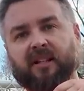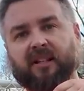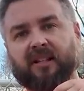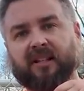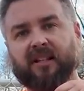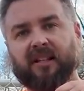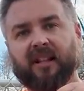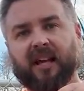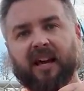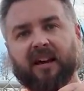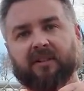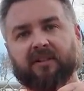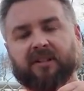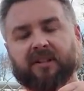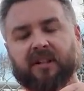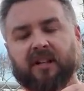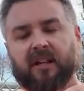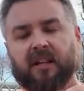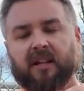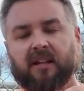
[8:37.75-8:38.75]
This
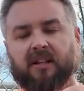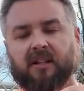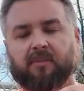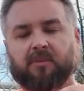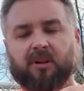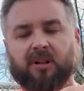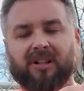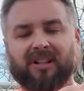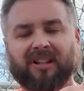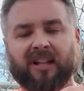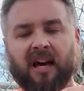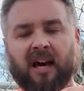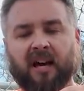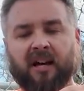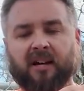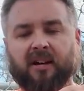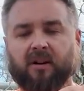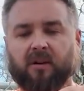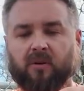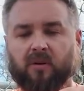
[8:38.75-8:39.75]
allows to put a lock